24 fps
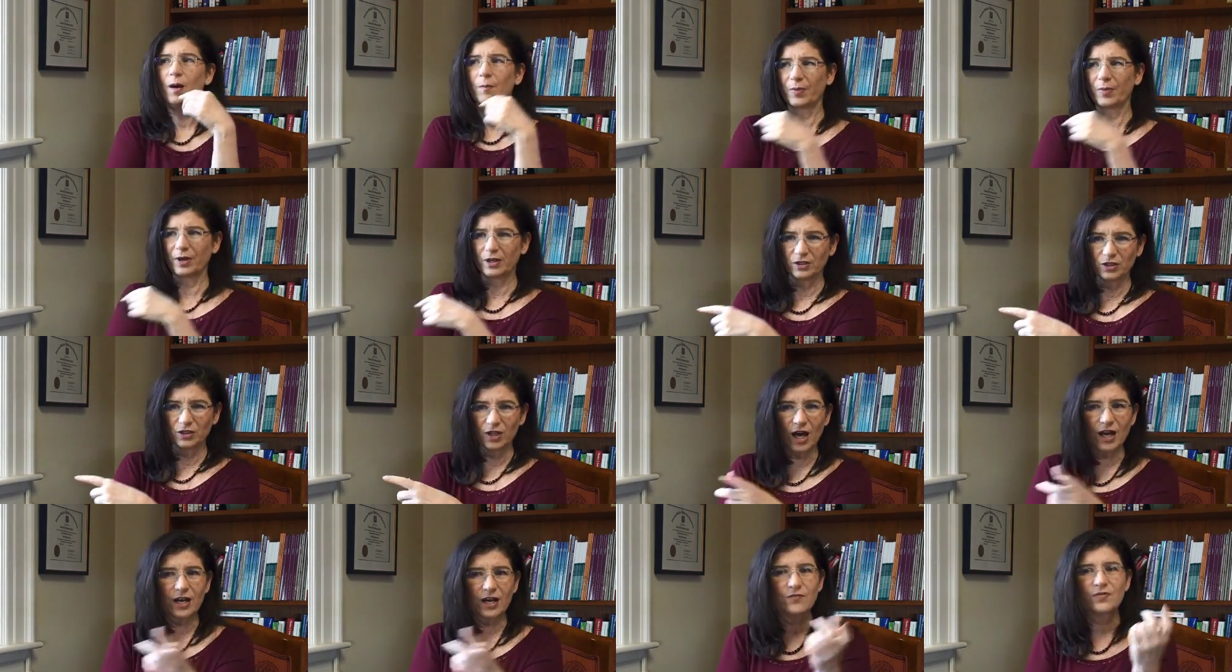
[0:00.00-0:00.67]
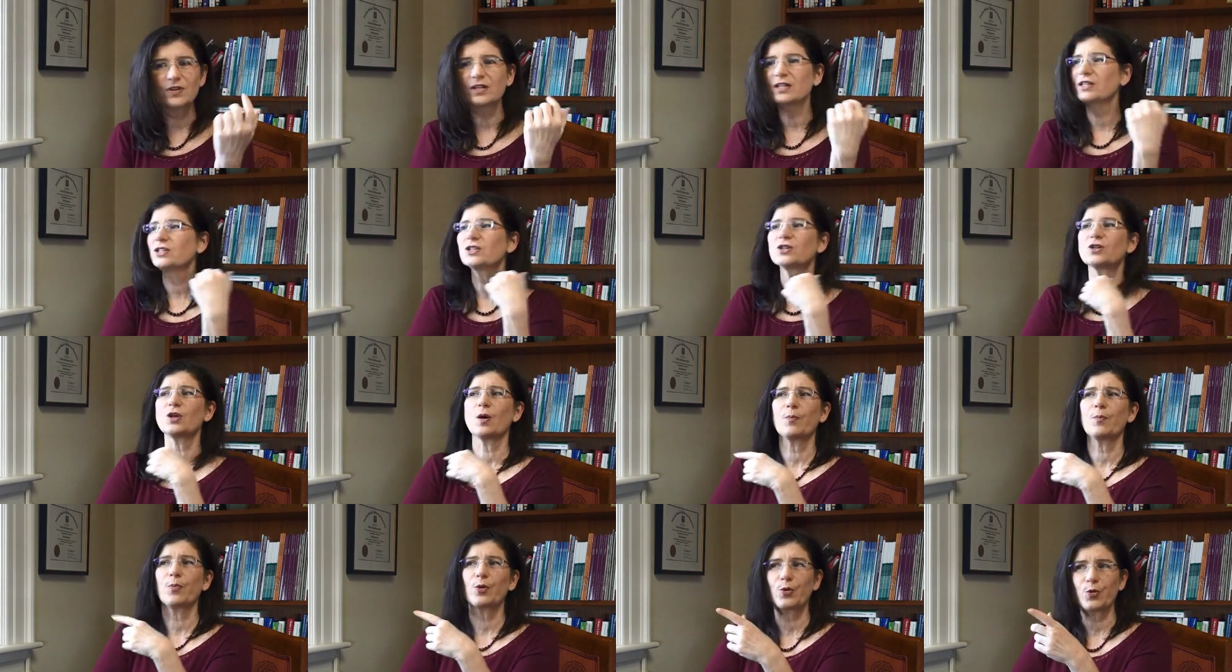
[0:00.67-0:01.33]
But a lot of it is
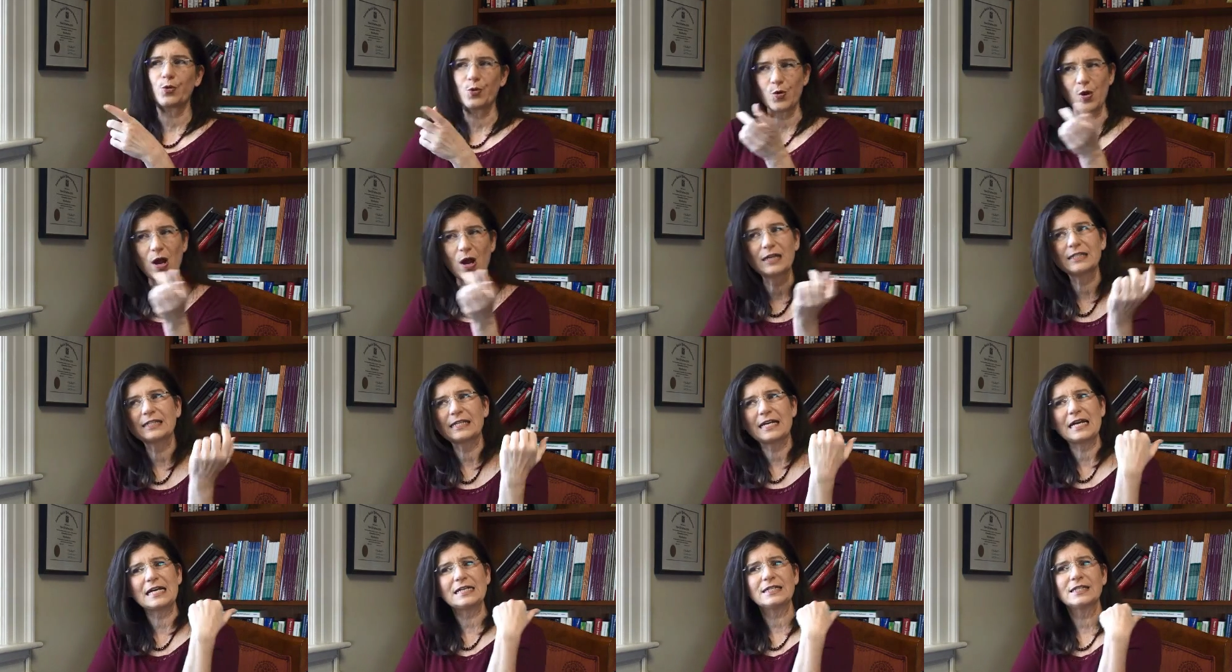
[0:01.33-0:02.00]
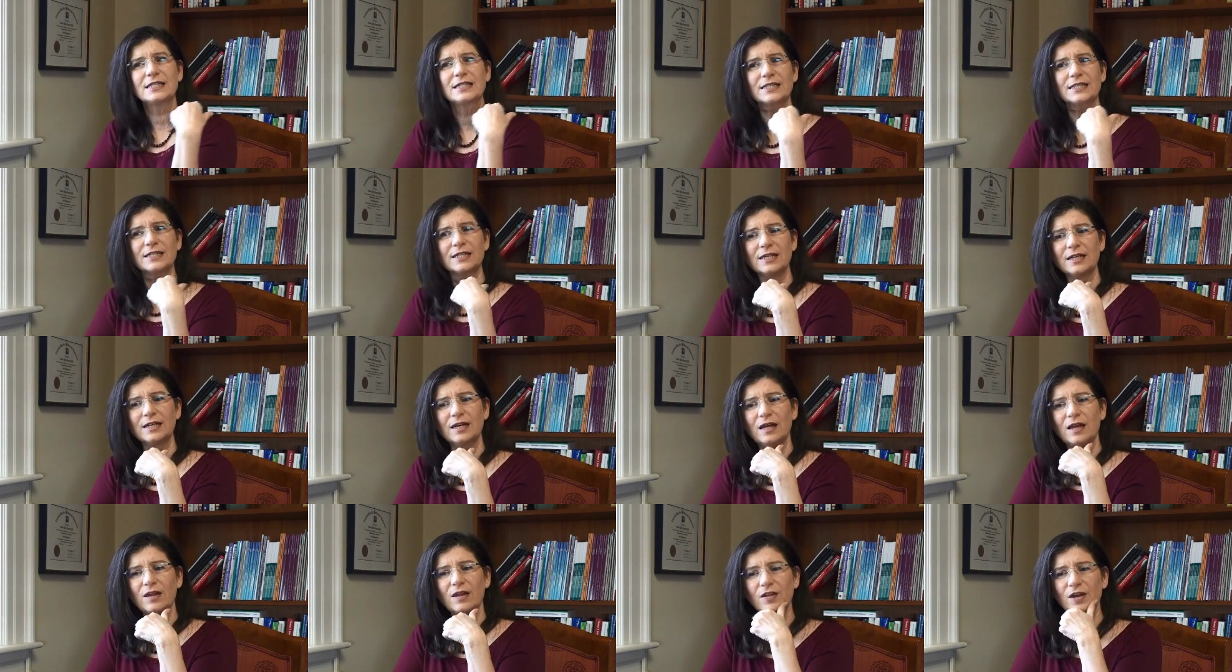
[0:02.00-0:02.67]
the process
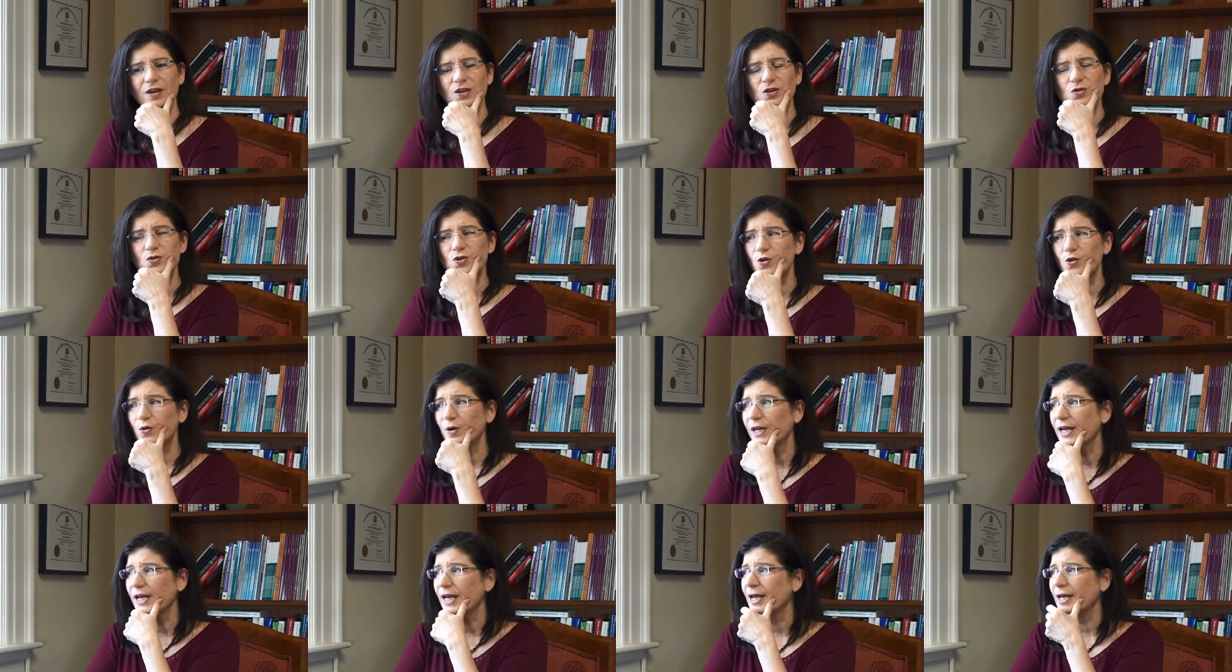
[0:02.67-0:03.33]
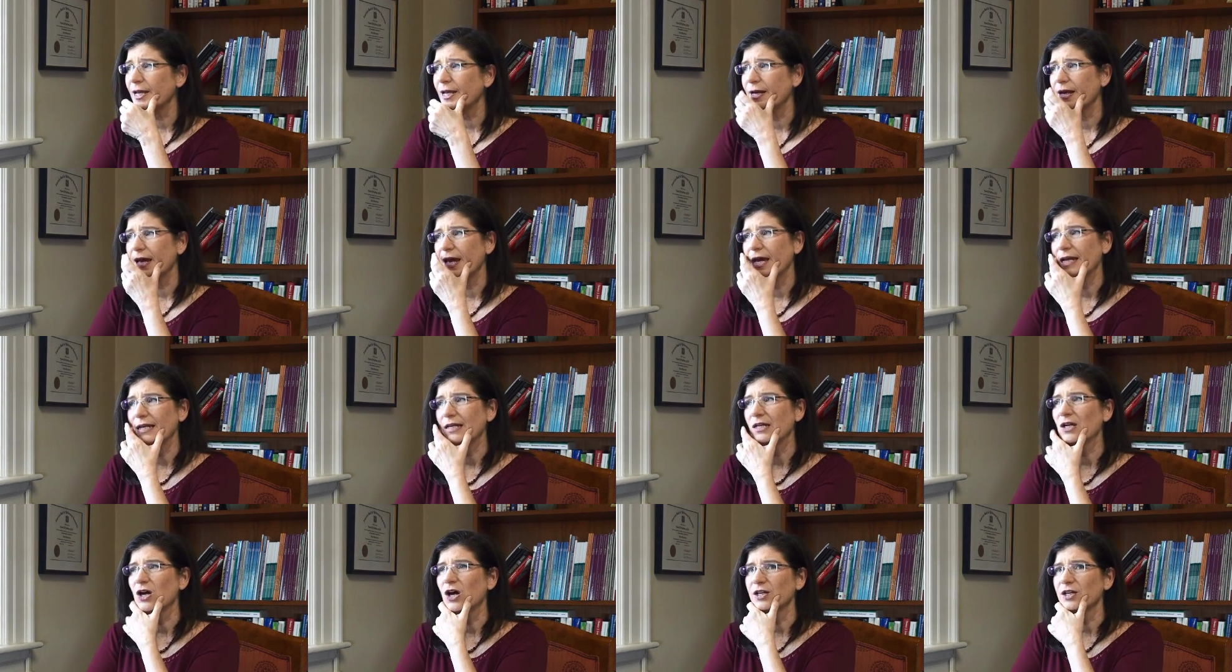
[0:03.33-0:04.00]
that you create
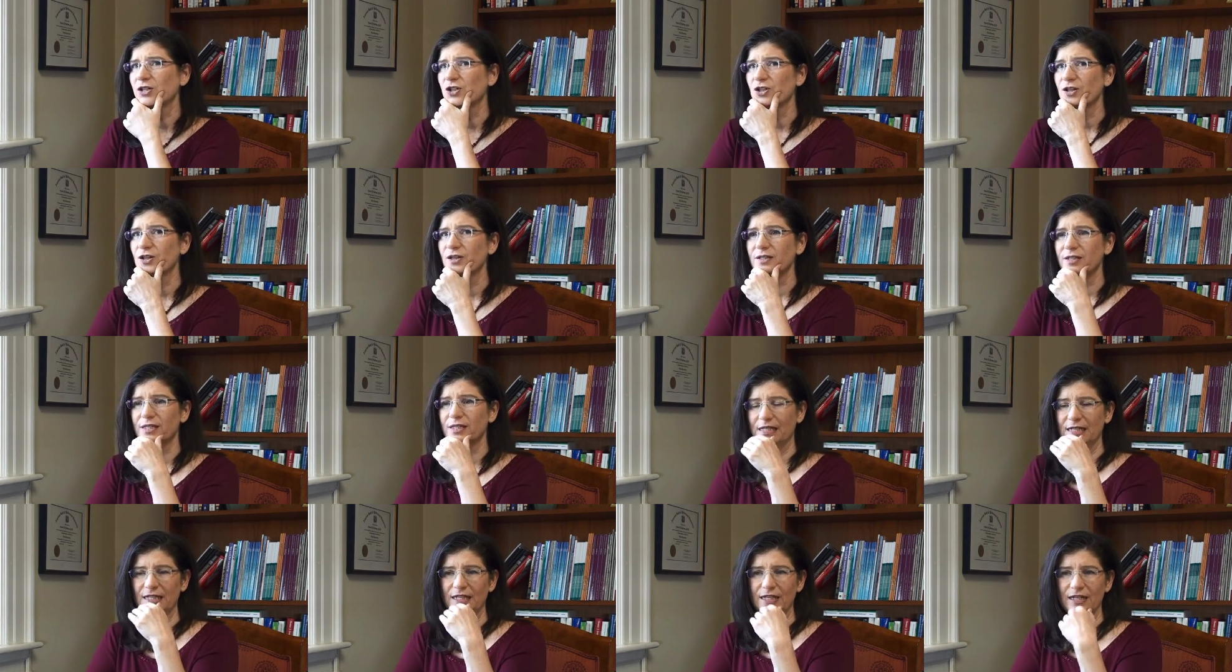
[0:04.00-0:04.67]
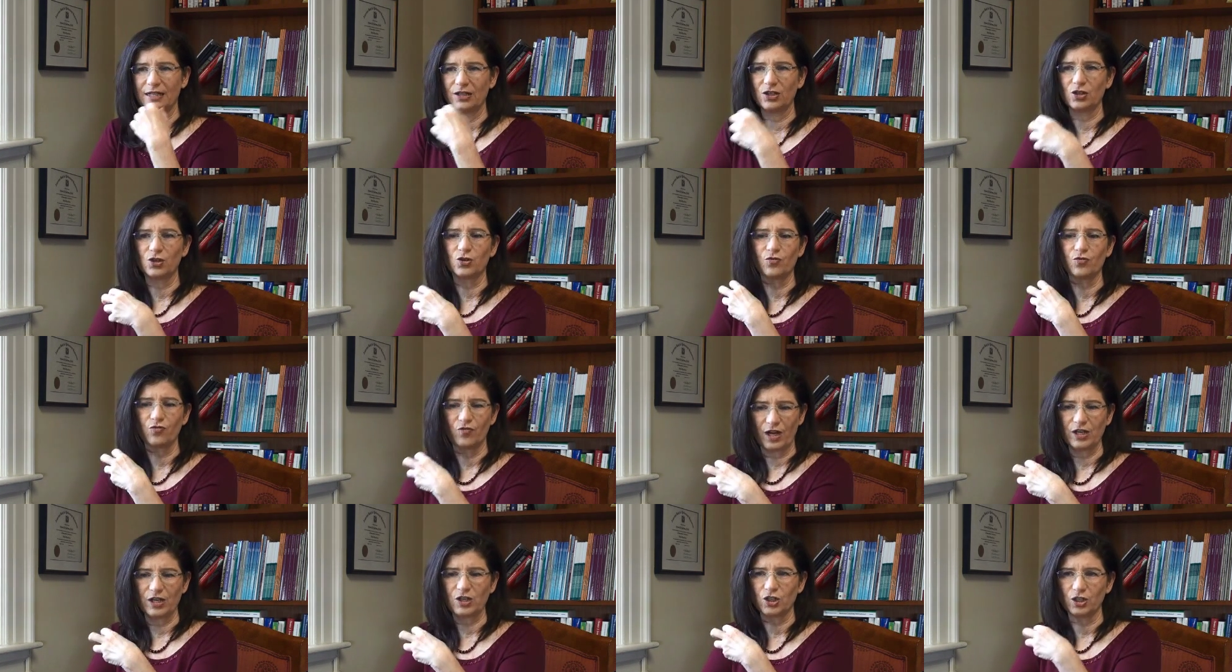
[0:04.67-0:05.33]
and not just the
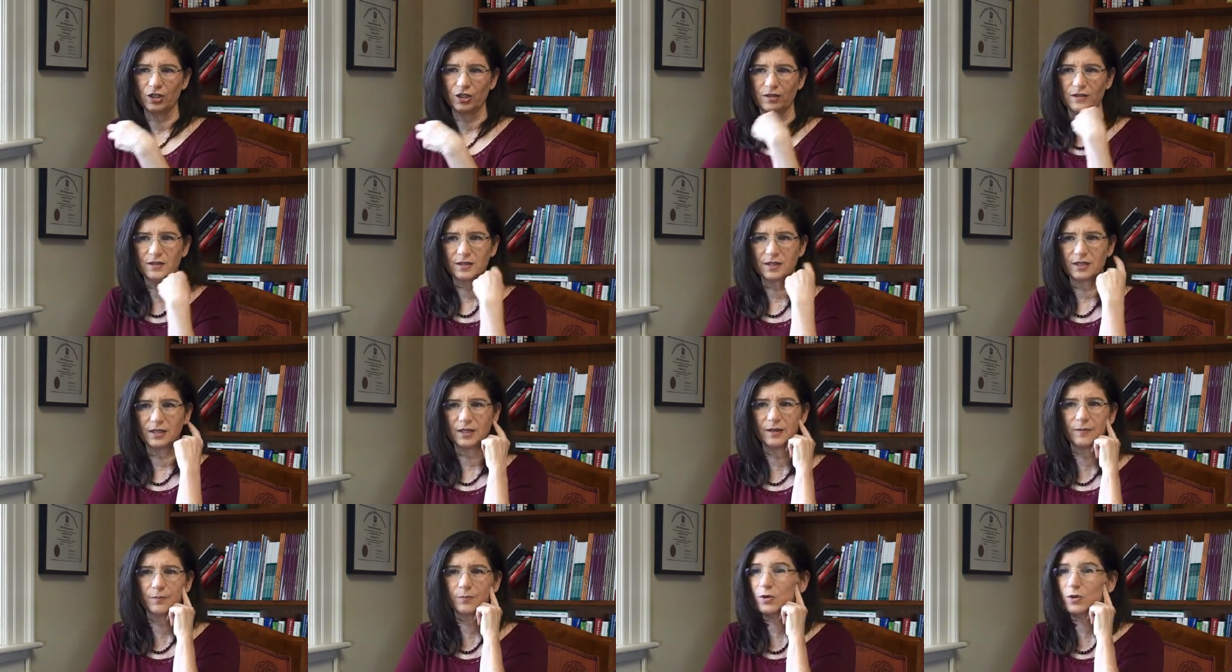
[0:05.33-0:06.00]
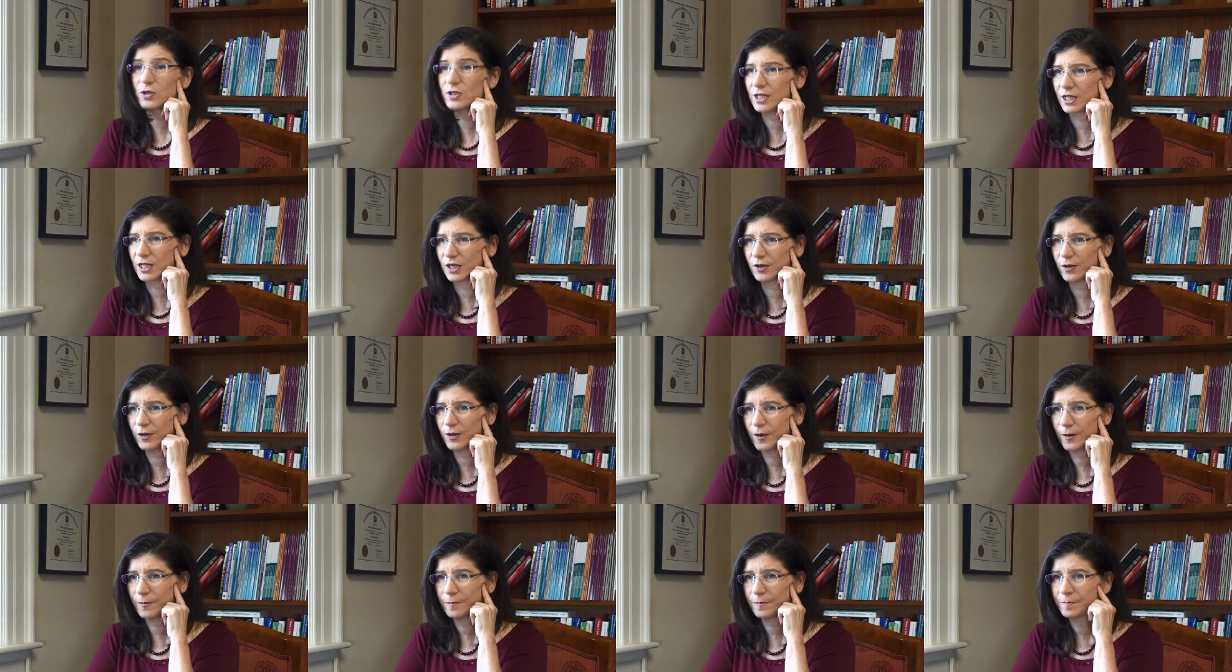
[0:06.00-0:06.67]
interventions in
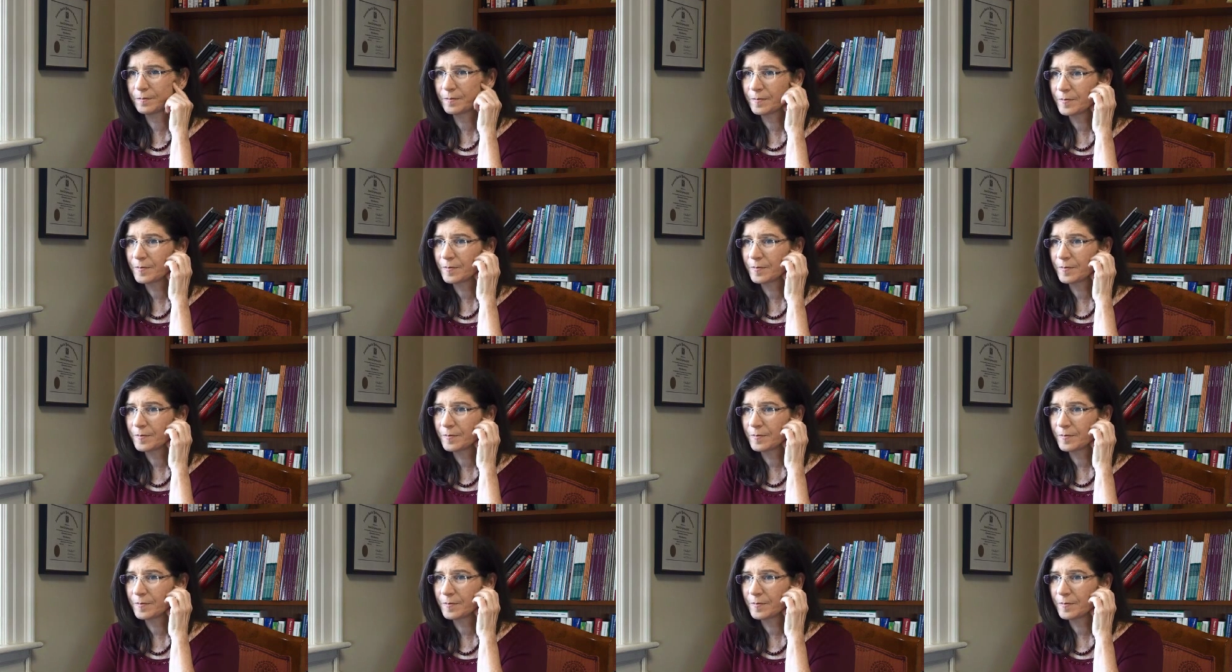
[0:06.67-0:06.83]
particular.